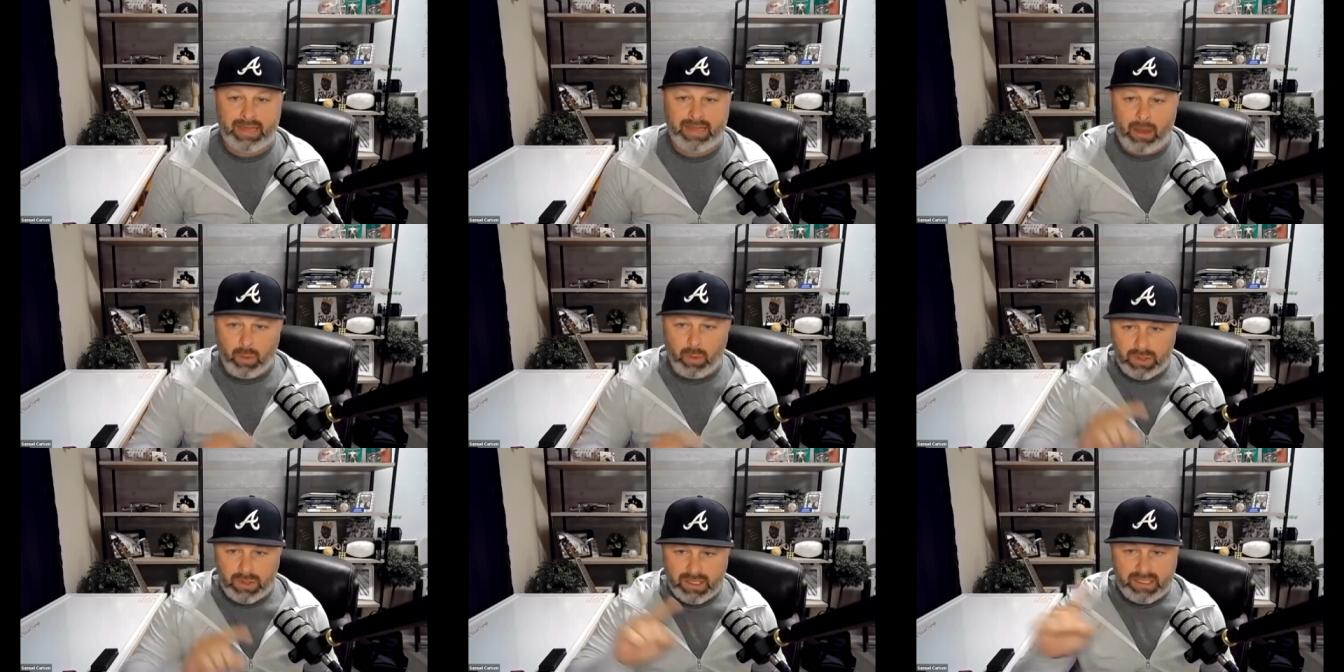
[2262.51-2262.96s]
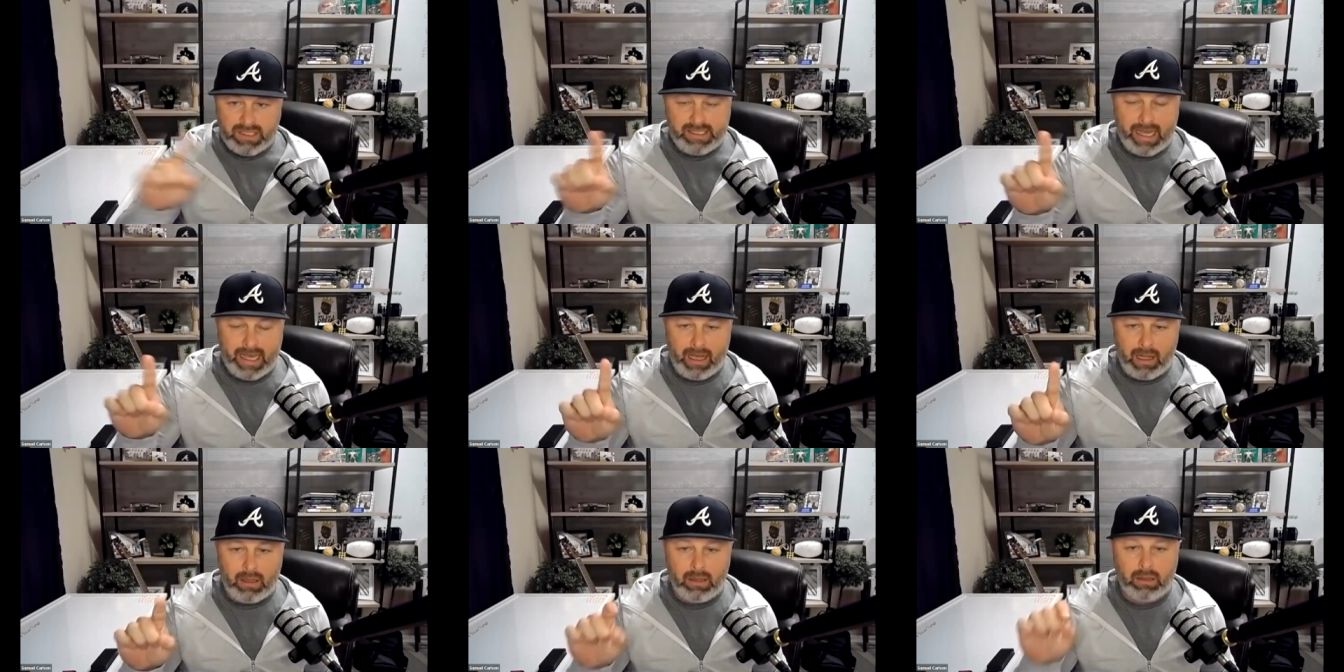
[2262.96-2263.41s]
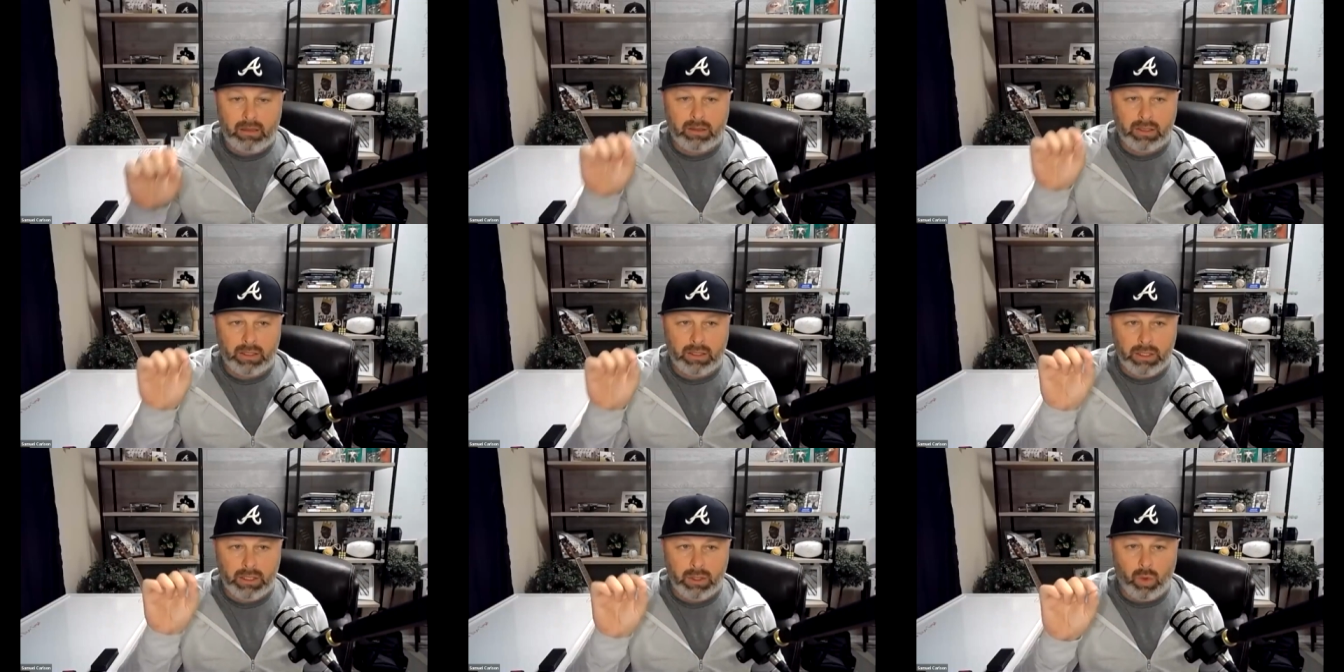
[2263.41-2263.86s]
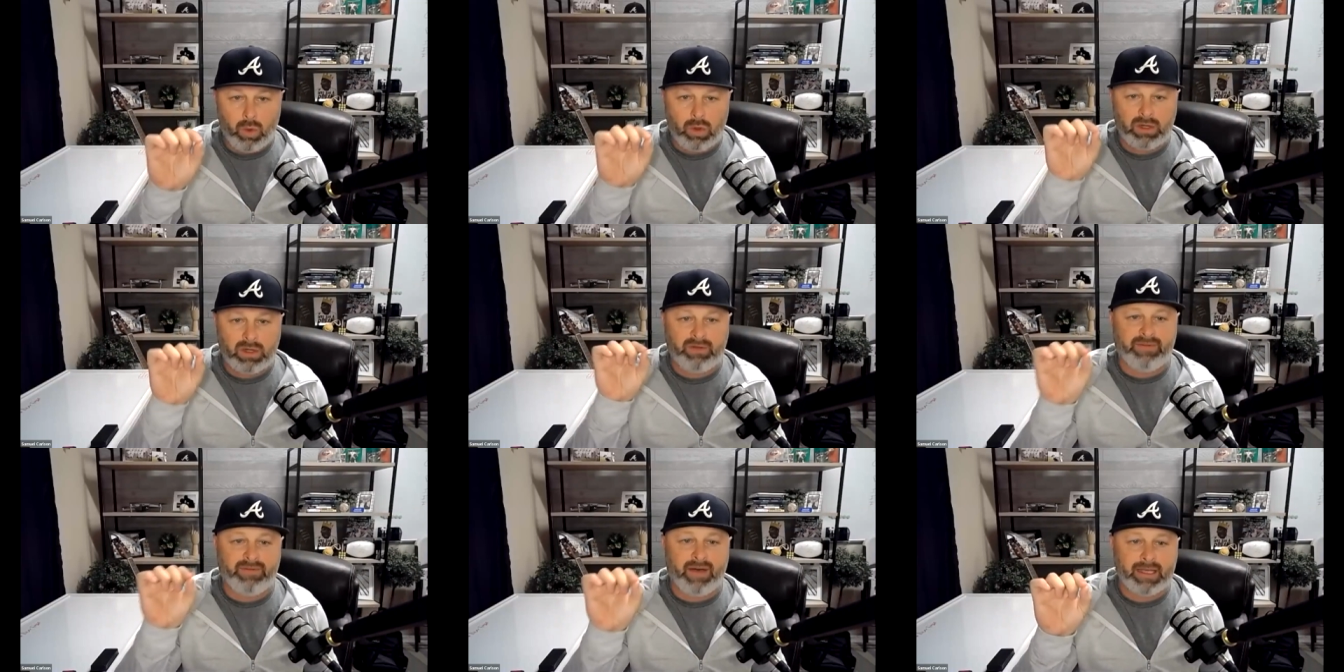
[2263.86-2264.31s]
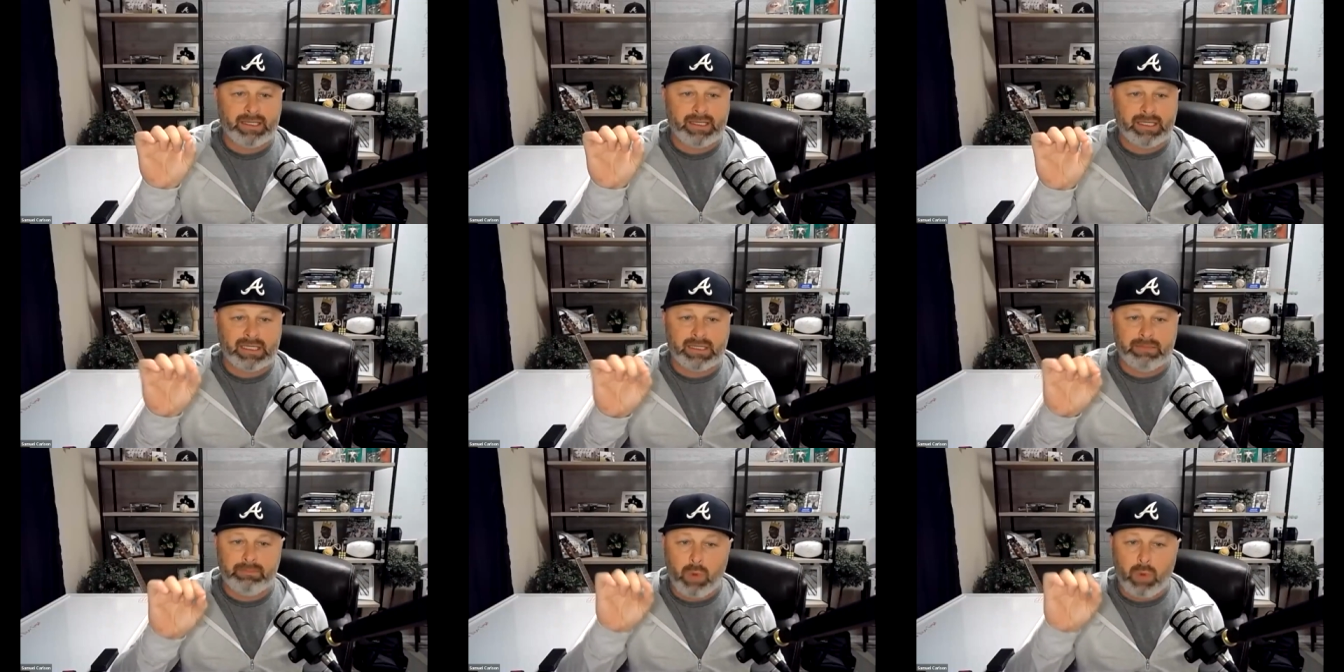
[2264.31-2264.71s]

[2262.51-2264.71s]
that will sell your devices